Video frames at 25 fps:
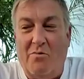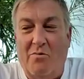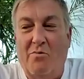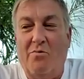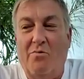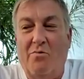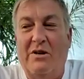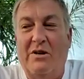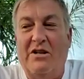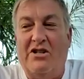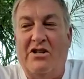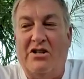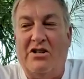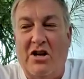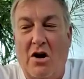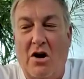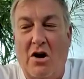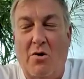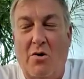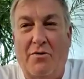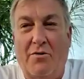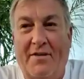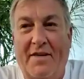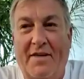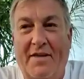We
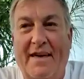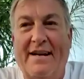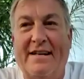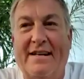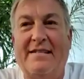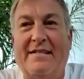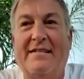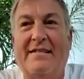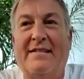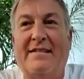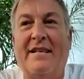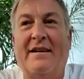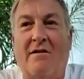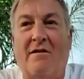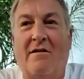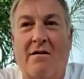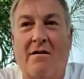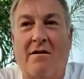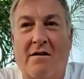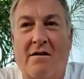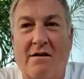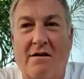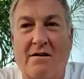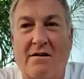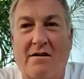show things that are
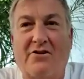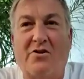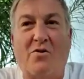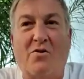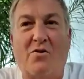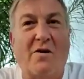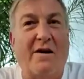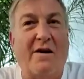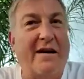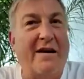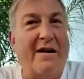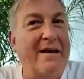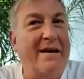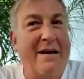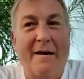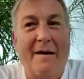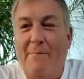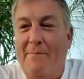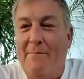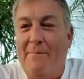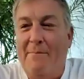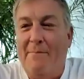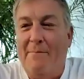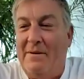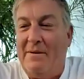our story,
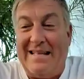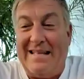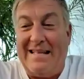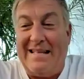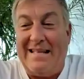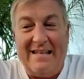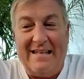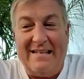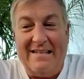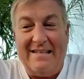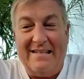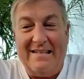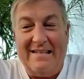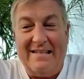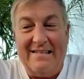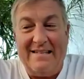but that's it.